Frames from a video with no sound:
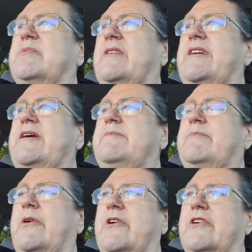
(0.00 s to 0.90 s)
play
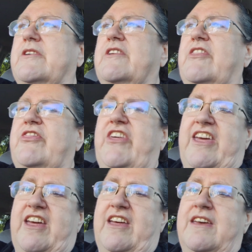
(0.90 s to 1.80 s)
park
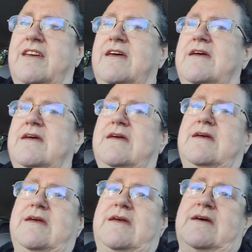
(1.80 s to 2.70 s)
thing
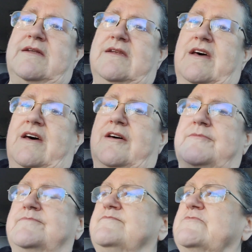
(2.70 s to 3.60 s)
in
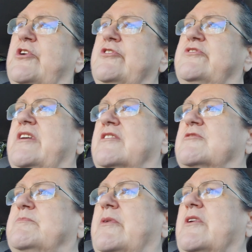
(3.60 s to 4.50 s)
Old
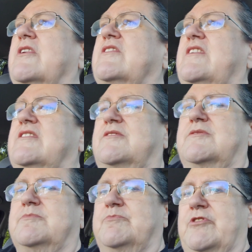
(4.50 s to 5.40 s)
Settlers Park
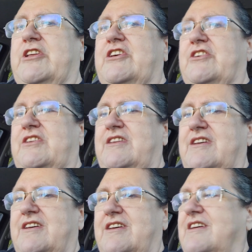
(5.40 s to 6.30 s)
that's pretty good.
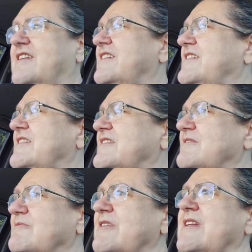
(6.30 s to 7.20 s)

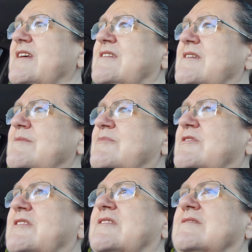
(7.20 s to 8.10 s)
Really seems
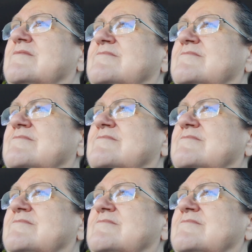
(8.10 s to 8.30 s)
to